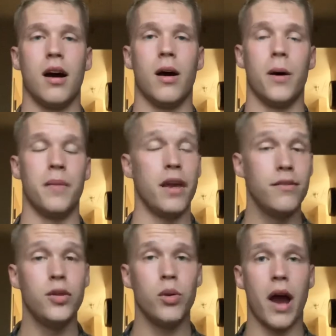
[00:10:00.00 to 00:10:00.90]

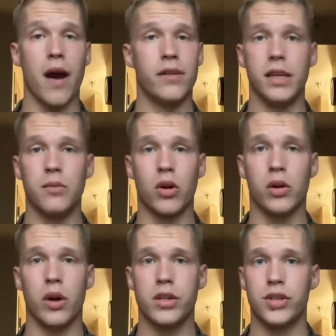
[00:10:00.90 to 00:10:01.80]
If you have any more
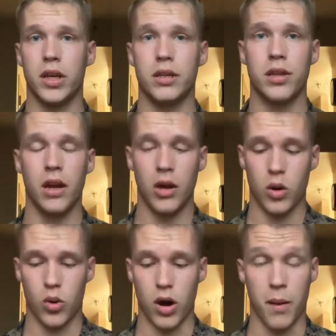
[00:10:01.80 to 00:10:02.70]
questions
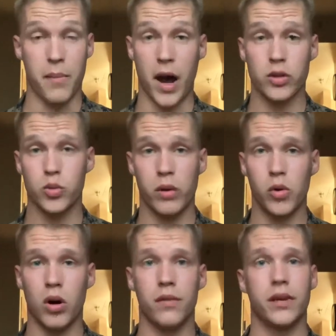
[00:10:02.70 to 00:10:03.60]
about swim
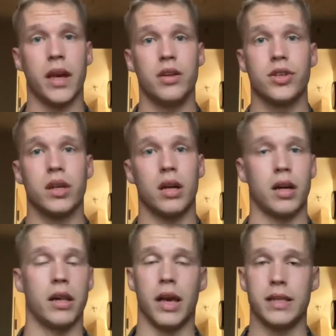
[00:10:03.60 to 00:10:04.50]
qualification,
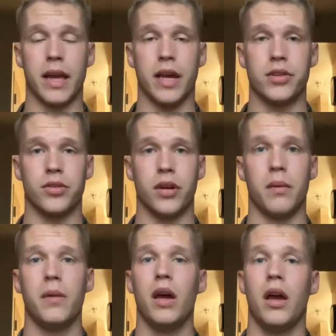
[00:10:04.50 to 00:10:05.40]
I'd like to answer
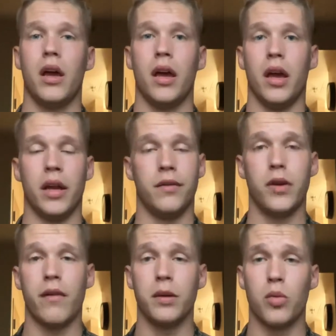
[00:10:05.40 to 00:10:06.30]
them. And if
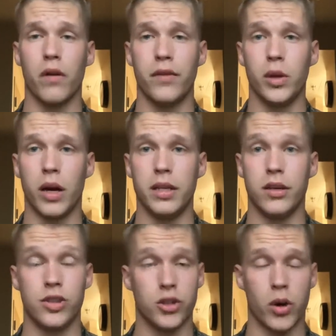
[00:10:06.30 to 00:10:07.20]
you have any more video
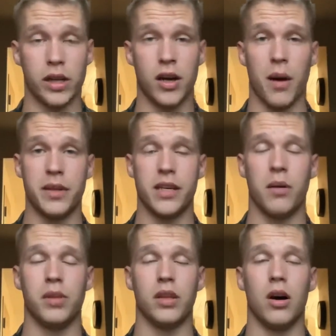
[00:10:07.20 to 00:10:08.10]
ideas, just go ahead and comment
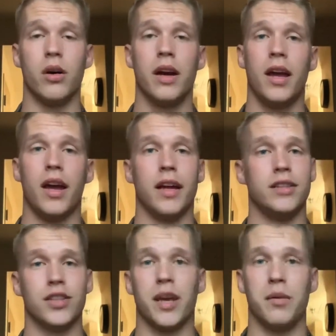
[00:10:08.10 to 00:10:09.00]
down below and
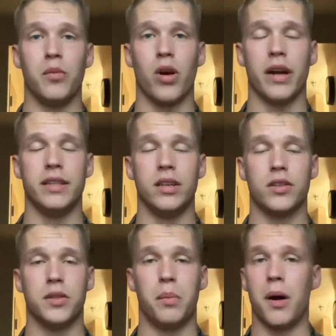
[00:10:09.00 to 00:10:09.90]
just give me more
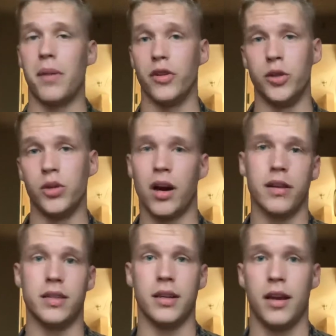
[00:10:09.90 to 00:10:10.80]
ideas to pump out new
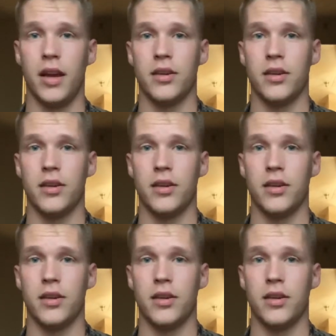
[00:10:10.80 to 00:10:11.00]
content.